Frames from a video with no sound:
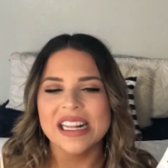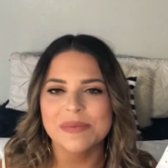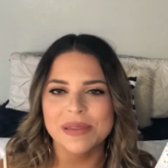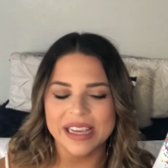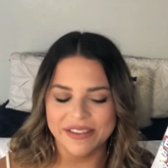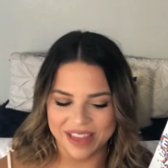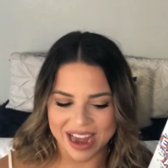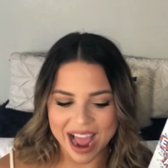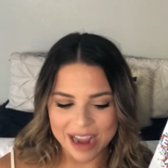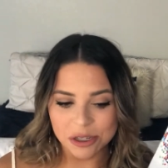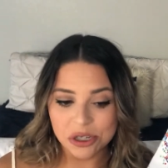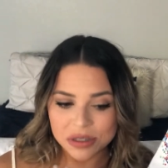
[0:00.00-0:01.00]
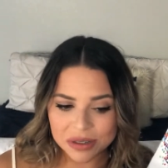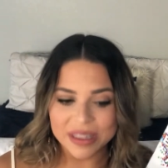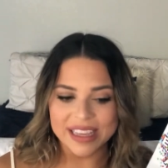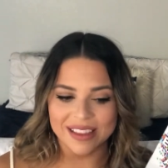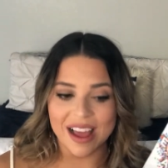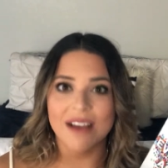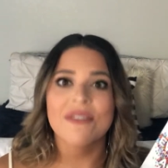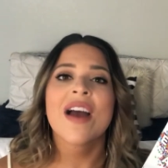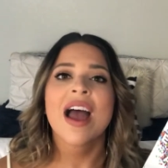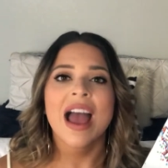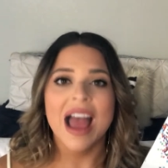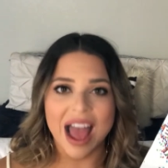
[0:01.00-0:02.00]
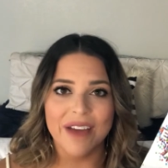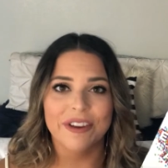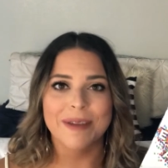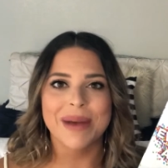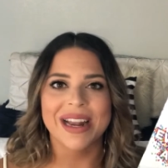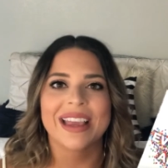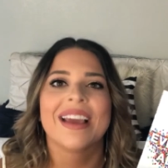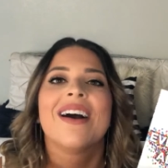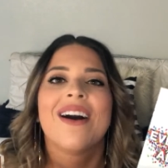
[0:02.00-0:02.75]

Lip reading: to believe that I truly love everybody,